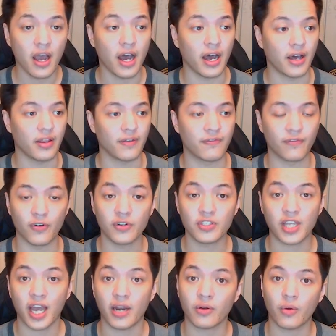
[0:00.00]
The first
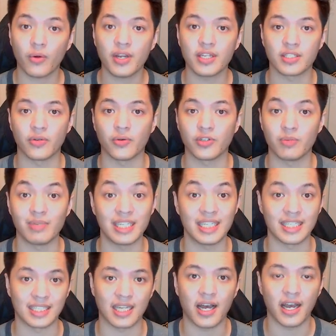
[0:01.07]
category is going to be
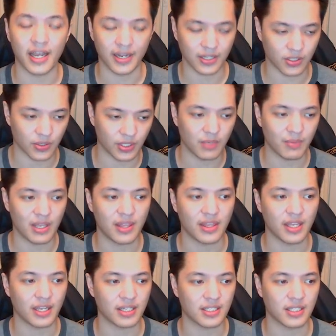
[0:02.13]
design. So this is going to be
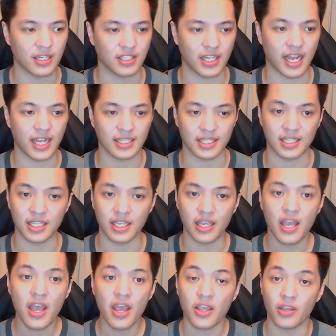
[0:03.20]
things such as the
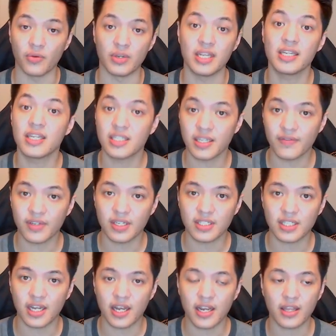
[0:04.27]
uniqueness of the
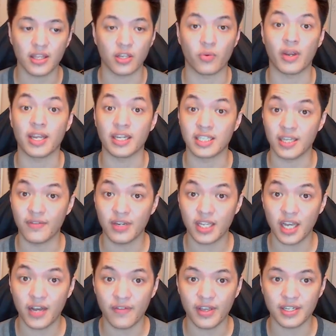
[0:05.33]
design, the
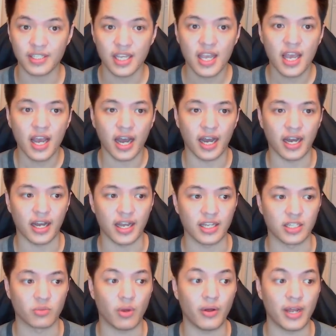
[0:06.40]
creativity of it,
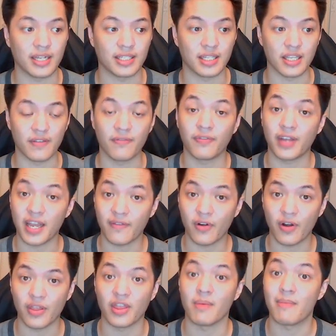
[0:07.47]
as well as the flavor
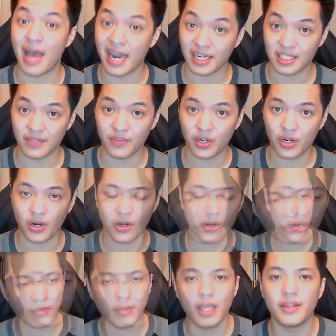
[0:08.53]
and thematics of the
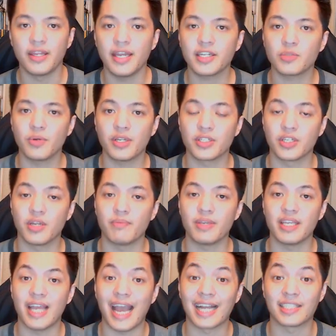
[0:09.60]
card. And the next one is going to
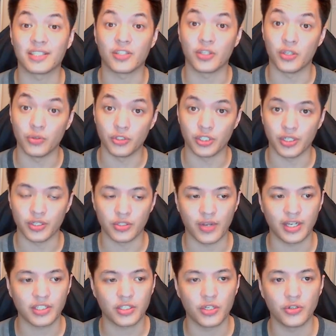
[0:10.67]
be execution. So
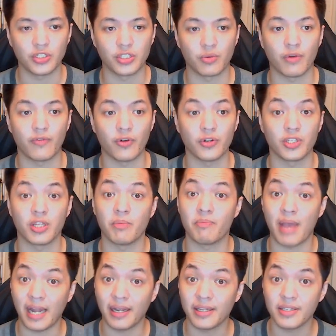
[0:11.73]
executions refer to the
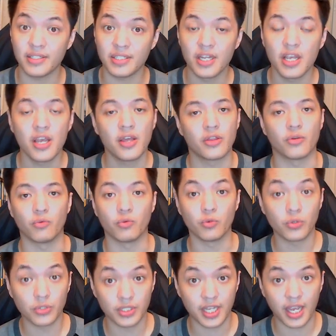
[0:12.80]
balance, the
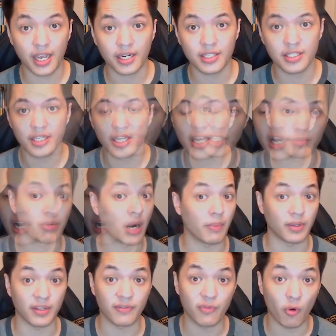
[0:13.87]
rules text,
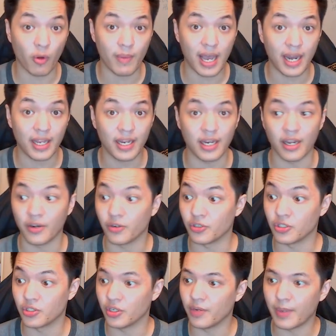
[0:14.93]
properly formatted and
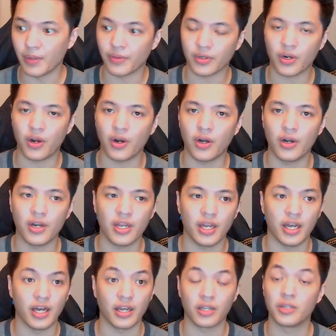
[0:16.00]
understood about the card,
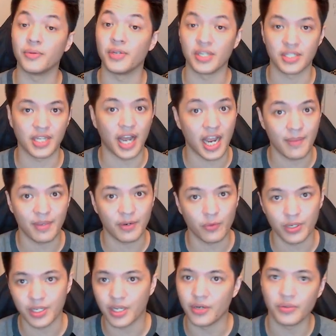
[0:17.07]
including timing
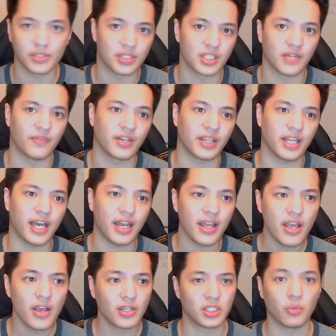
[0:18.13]
windows and stuff like that.
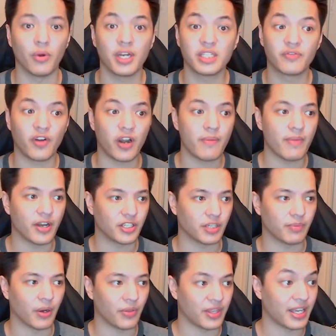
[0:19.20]
So one is very much
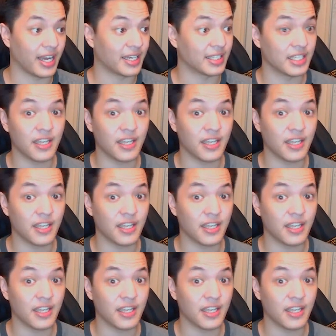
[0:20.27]
about the idea